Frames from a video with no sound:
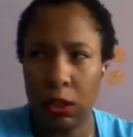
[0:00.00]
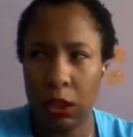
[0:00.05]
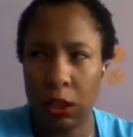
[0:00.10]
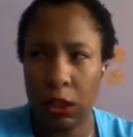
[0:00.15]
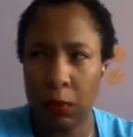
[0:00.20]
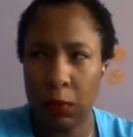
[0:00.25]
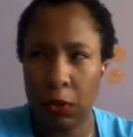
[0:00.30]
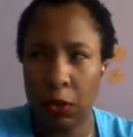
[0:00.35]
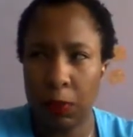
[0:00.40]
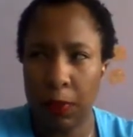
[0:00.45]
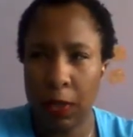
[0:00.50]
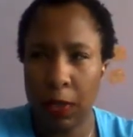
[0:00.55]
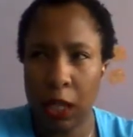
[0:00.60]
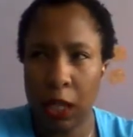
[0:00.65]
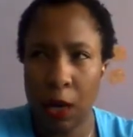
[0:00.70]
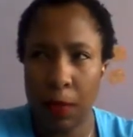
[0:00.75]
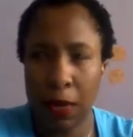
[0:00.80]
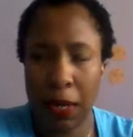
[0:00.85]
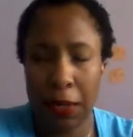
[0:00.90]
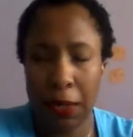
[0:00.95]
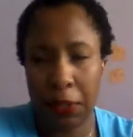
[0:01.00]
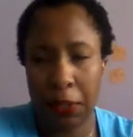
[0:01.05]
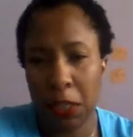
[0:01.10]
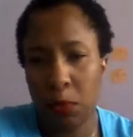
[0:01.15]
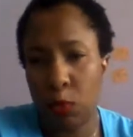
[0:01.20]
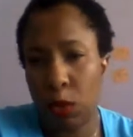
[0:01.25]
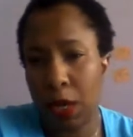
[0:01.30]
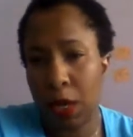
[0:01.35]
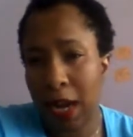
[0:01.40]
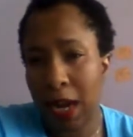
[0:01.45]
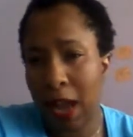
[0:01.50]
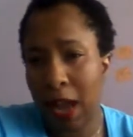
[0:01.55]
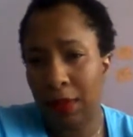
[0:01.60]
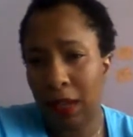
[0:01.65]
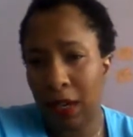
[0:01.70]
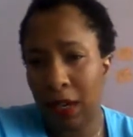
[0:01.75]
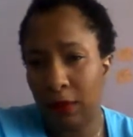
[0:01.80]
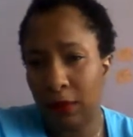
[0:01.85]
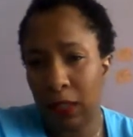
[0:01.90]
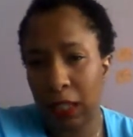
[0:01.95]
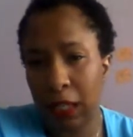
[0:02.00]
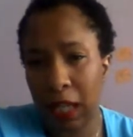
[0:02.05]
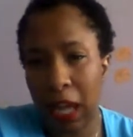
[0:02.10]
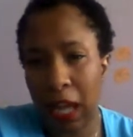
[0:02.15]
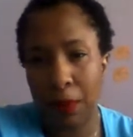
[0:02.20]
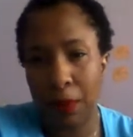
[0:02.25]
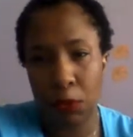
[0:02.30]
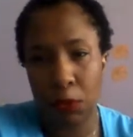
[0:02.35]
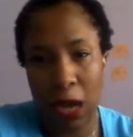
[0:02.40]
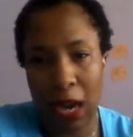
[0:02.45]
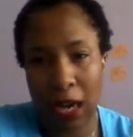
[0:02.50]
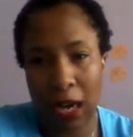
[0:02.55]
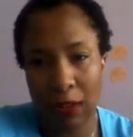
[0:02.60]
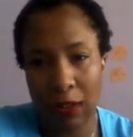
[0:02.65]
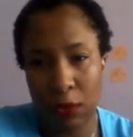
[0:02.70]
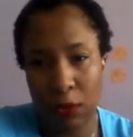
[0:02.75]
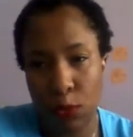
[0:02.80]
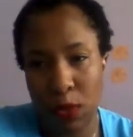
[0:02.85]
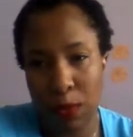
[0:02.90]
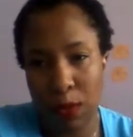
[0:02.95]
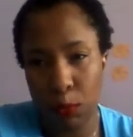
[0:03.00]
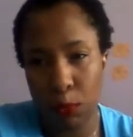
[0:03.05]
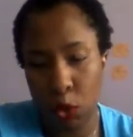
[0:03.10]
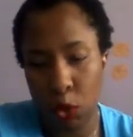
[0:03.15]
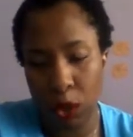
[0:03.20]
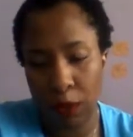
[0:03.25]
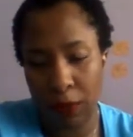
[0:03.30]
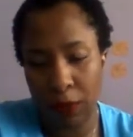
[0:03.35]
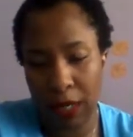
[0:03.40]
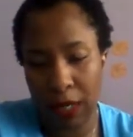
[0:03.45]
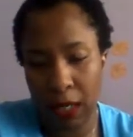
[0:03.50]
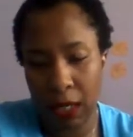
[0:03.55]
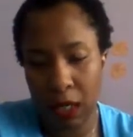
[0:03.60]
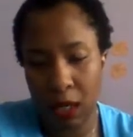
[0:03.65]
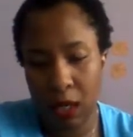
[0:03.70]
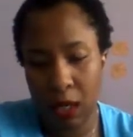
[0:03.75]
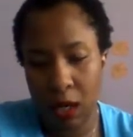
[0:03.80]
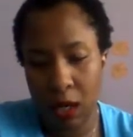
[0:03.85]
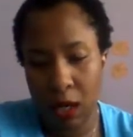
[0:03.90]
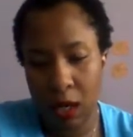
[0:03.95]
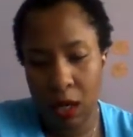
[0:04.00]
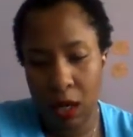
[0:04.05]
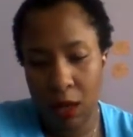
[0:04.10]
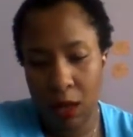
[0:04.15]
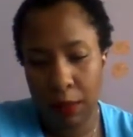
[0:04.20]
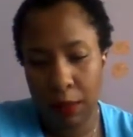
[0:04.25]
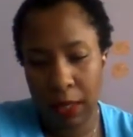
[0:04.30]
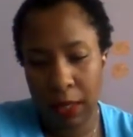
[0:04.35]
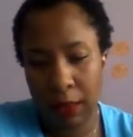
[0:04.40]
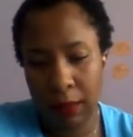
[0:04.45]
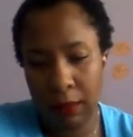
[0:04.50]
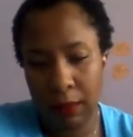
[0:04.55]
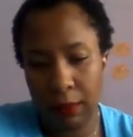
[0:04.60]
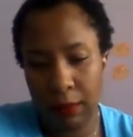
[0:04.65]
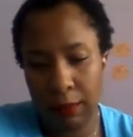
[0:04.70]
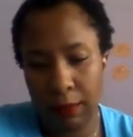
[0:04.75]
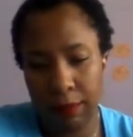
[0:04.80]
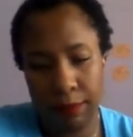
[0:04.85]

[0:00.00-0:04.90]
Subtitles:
they're supposed to be coming at this point now that I've really kept track of a bit more of it. But